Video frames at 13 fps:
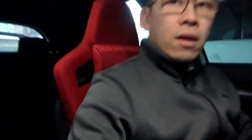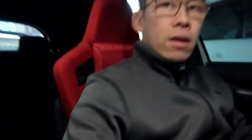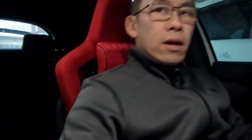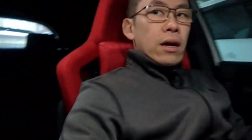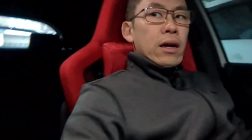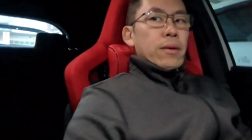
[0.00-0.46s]

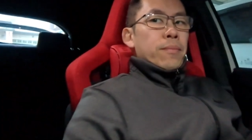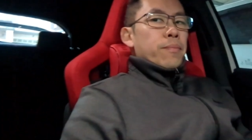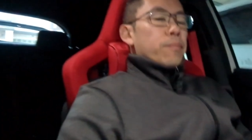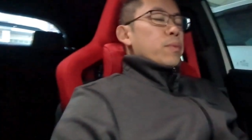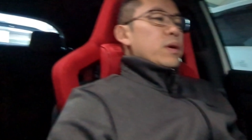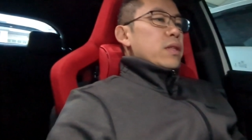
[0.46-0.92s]

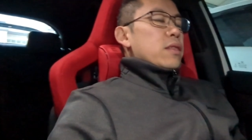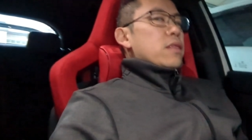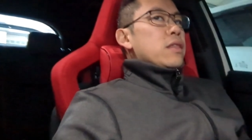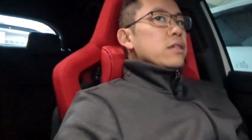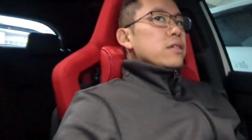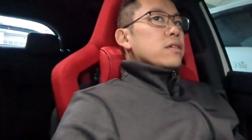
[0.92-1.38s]
Um, but
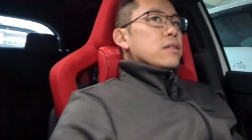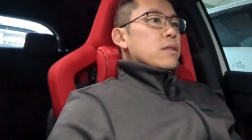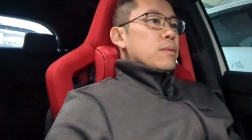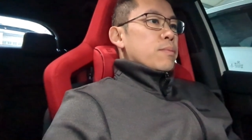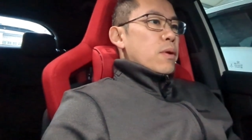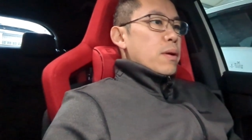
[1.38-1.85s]
this is
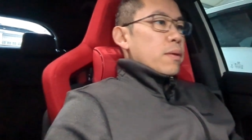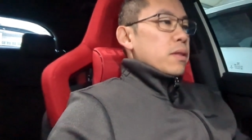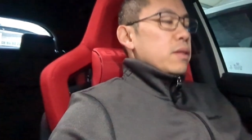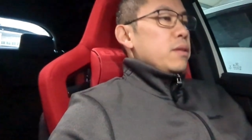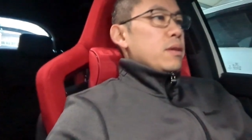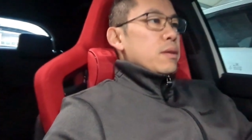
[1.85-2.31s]
the
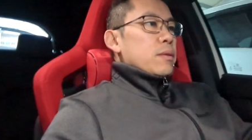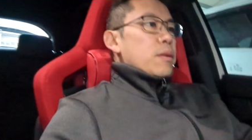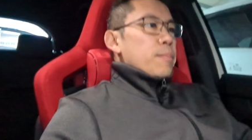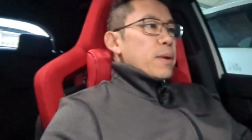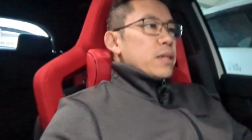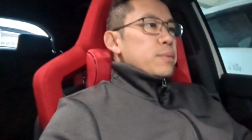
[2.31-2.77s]
probably the,
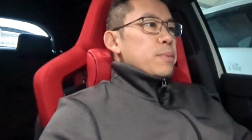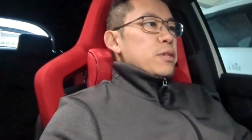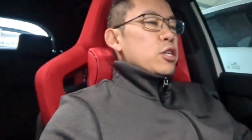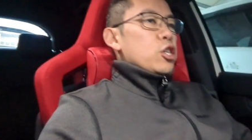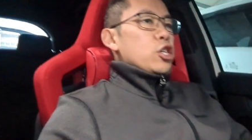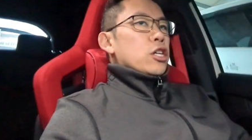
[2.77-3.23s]
the best
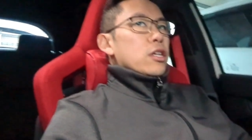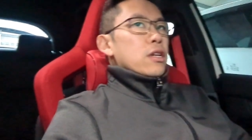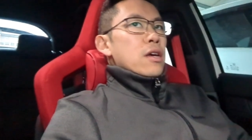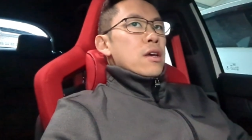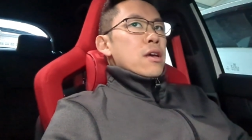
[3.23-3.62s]
position.